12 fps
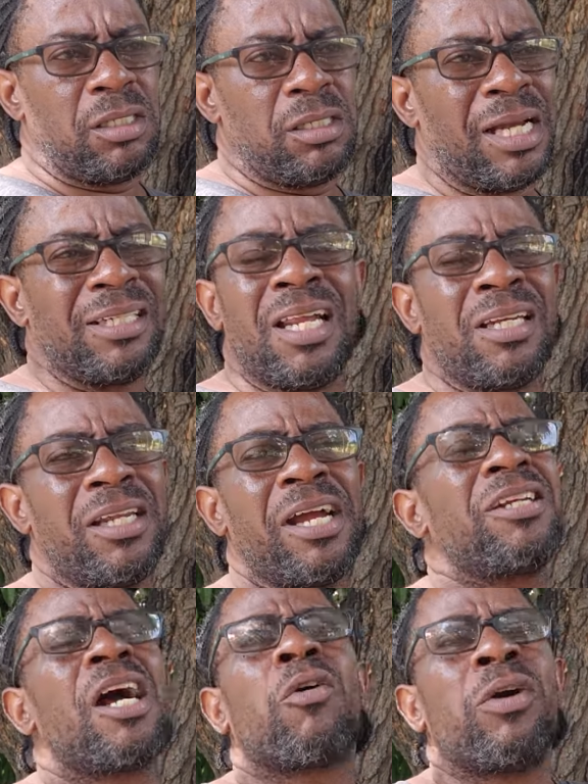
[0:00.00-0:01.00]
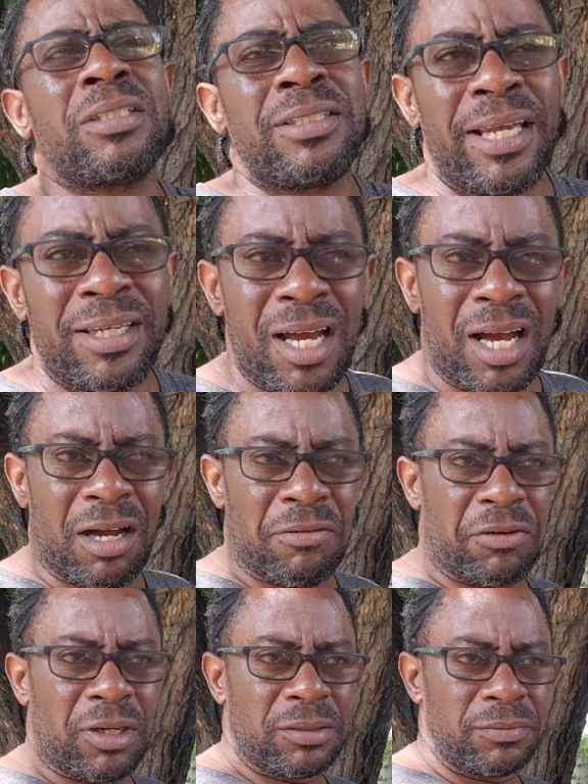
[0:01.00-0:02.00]
they're not going to take the
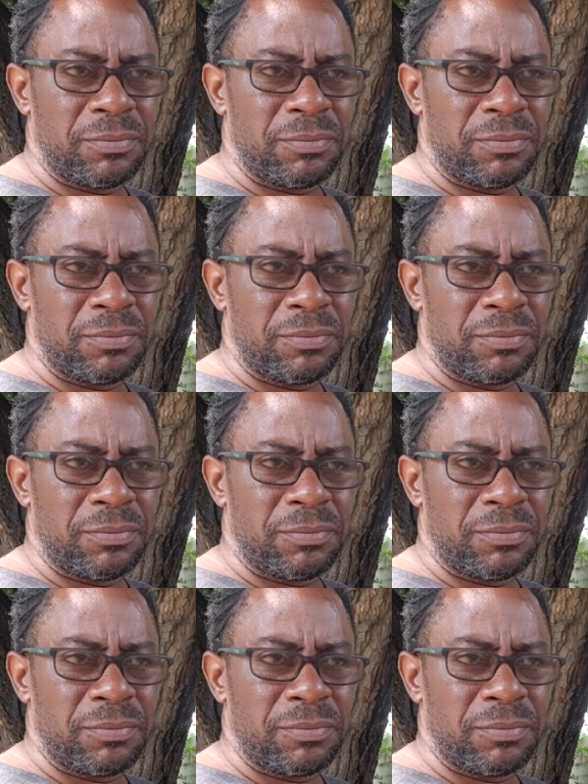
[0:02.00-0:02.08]
offer.